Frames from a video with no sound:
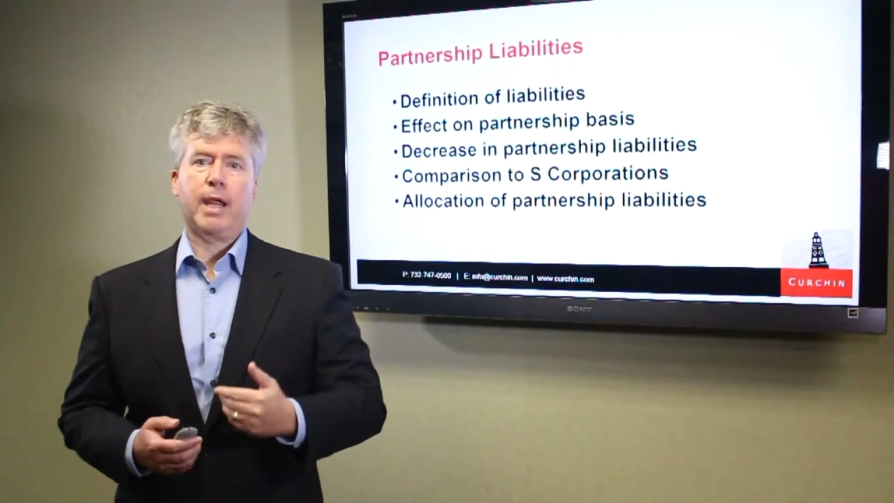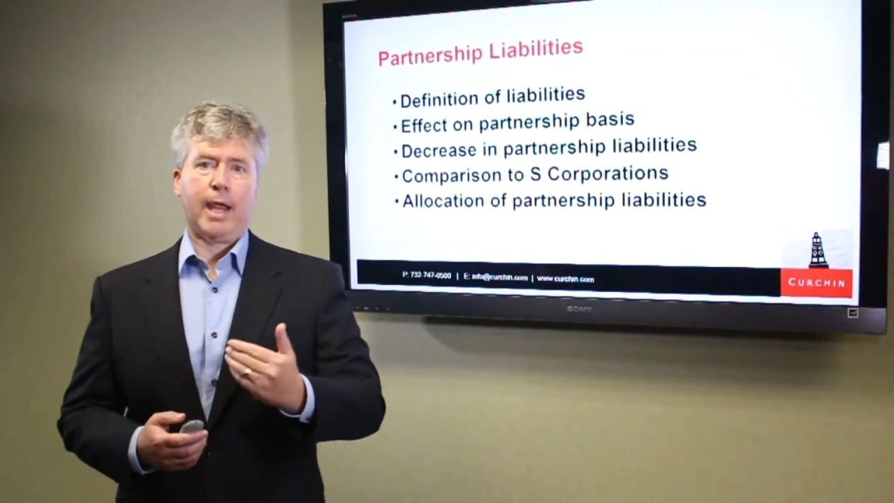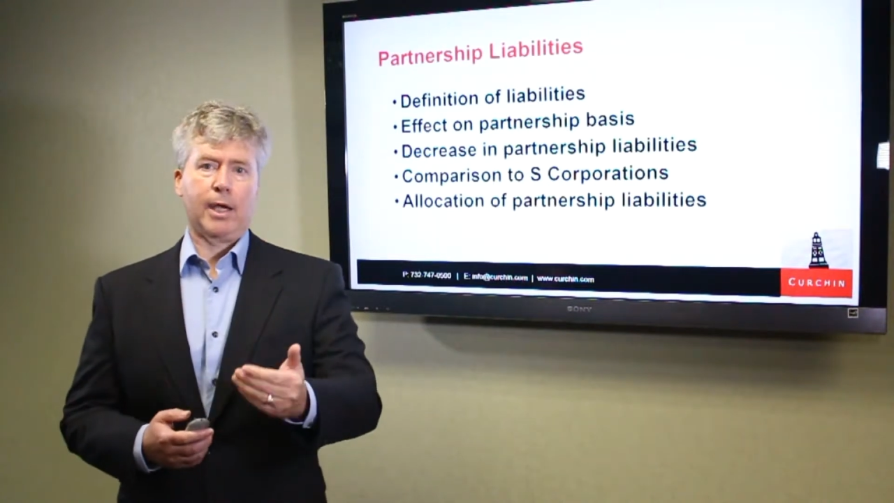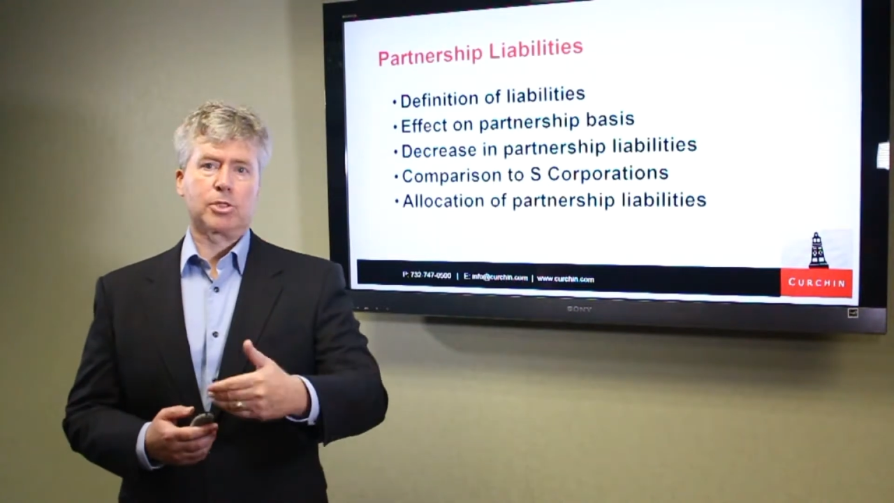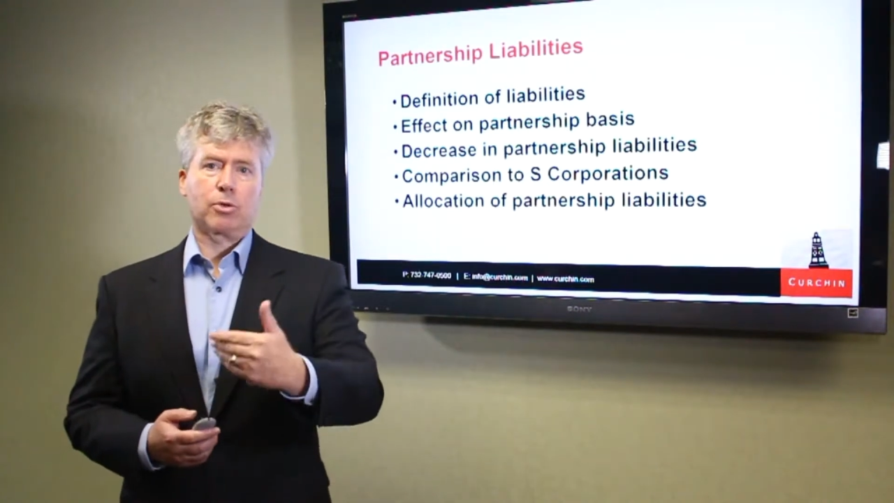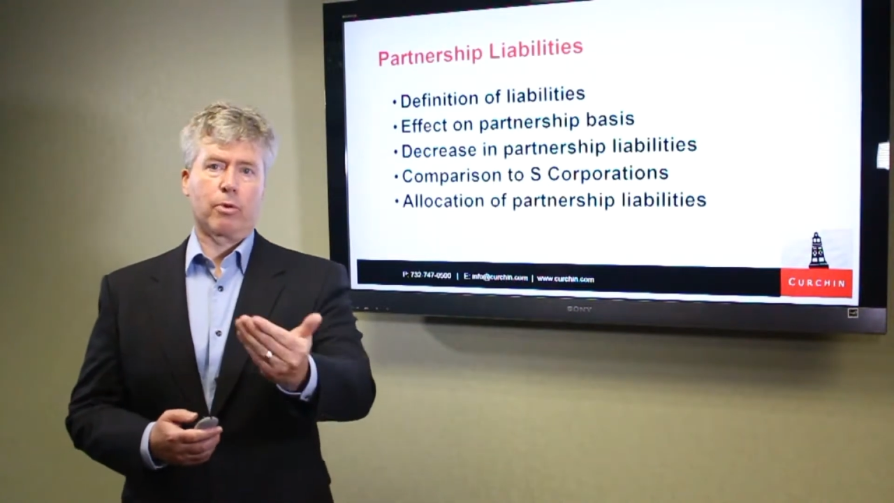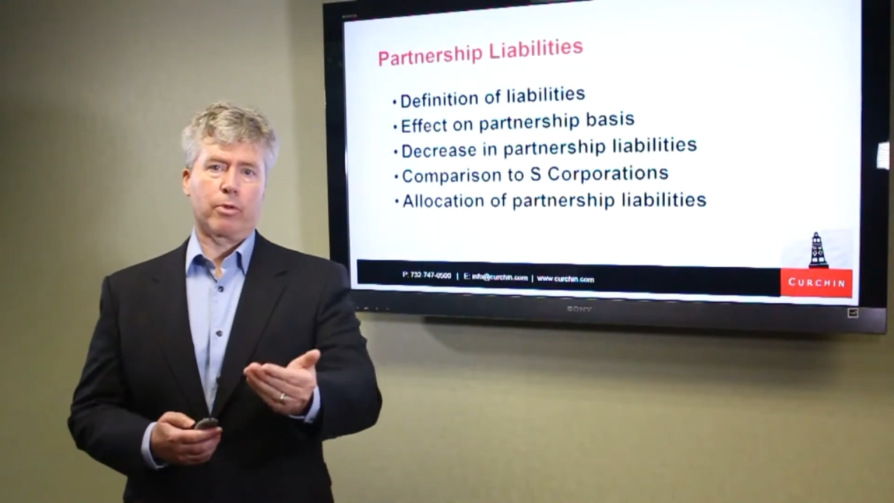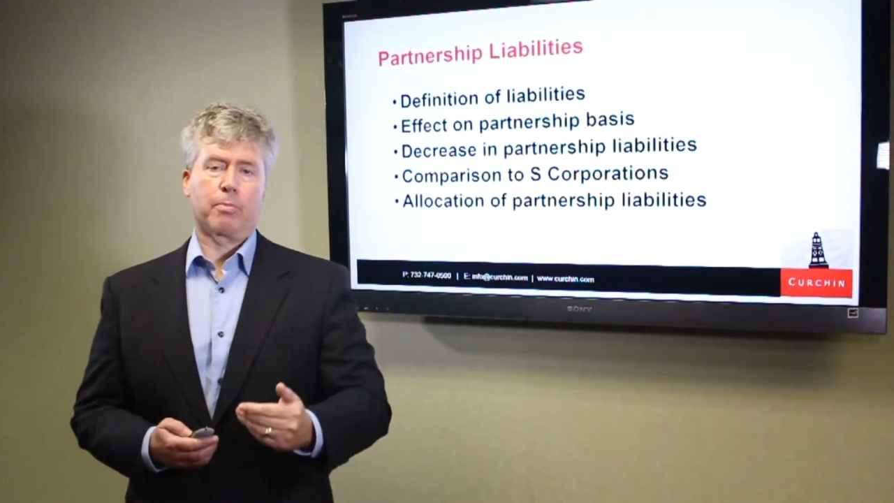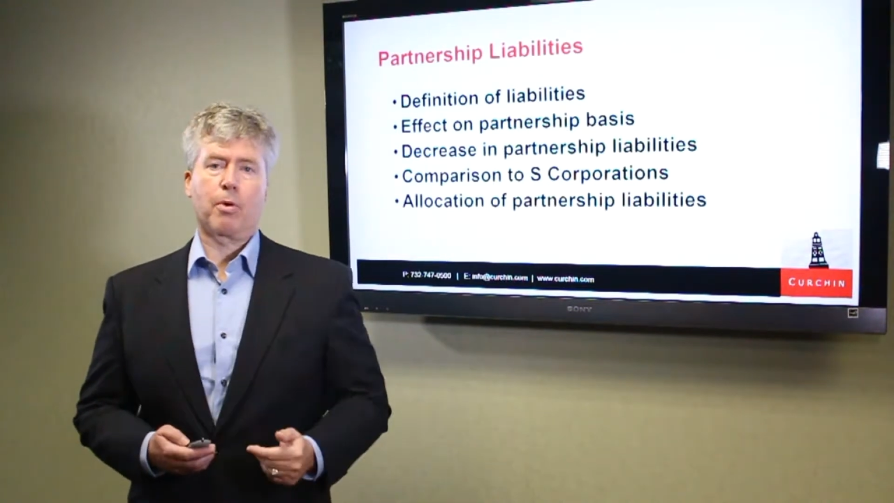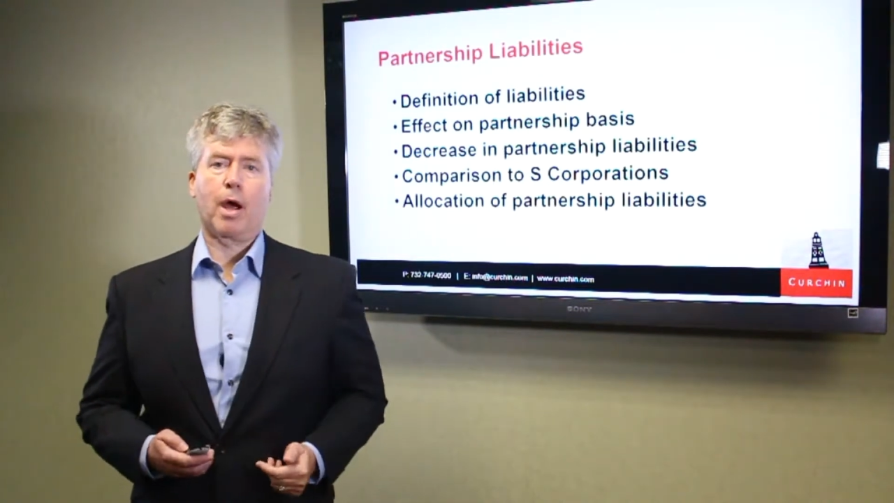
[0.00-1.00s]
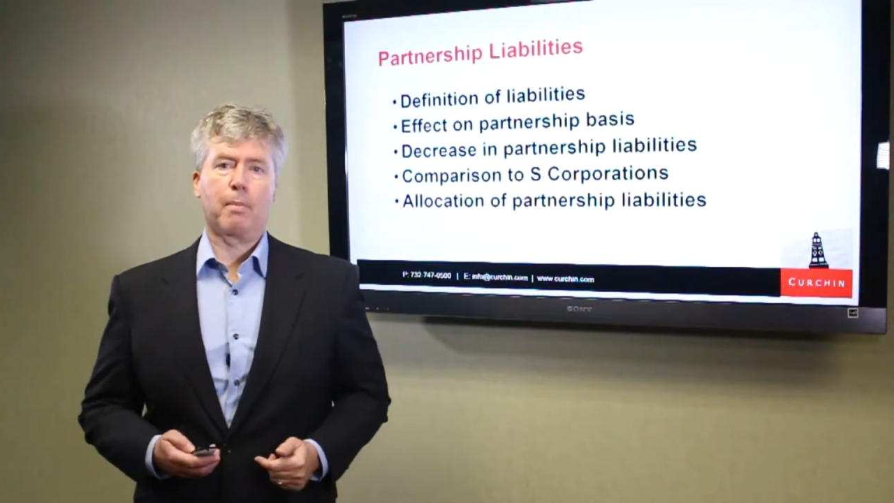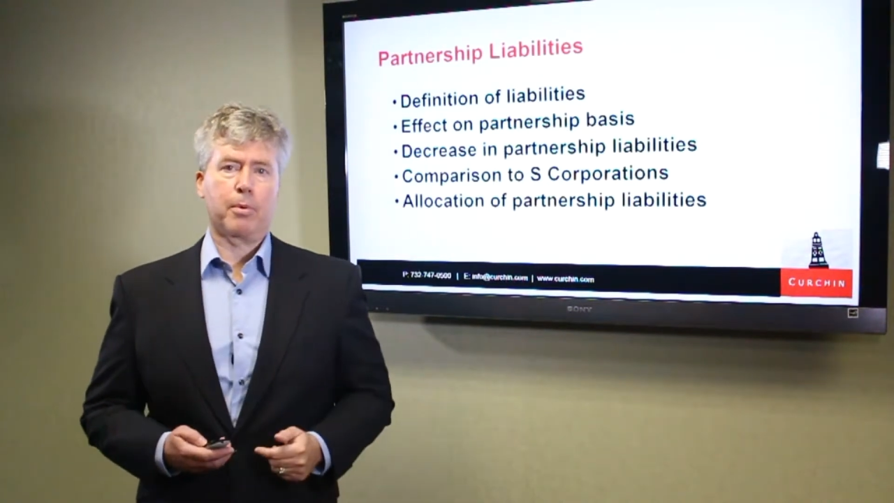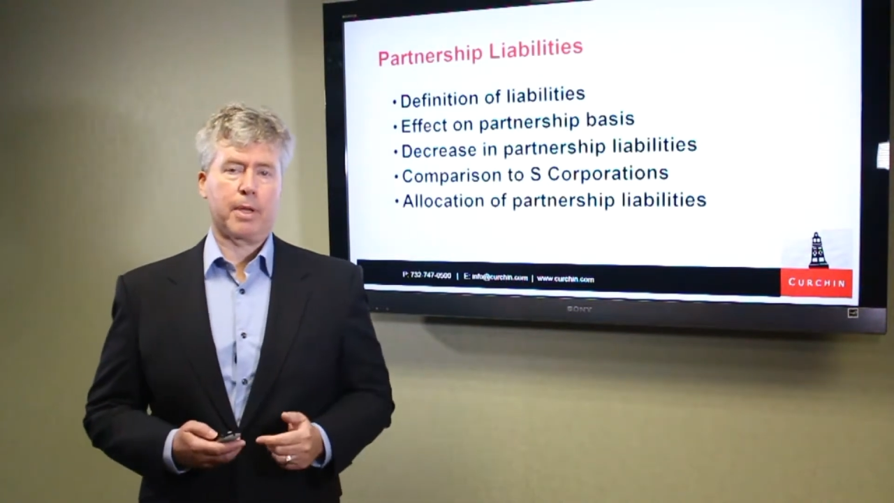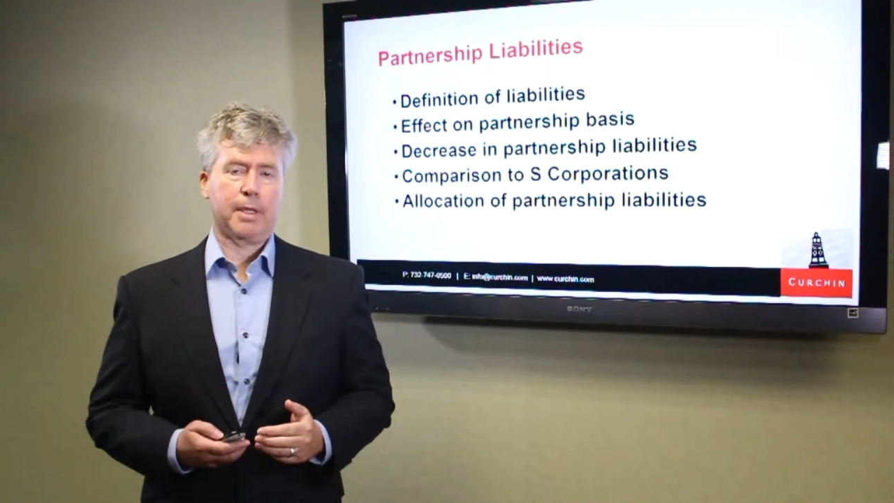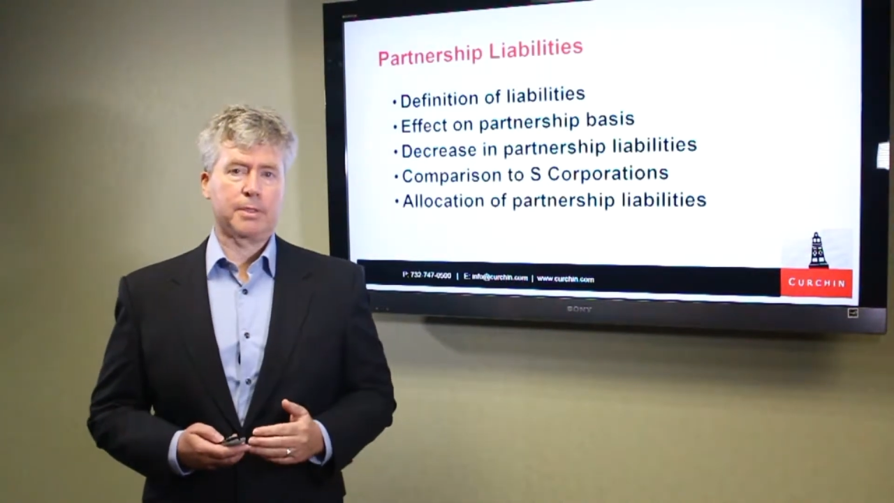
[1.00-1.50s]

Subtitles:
cash or other property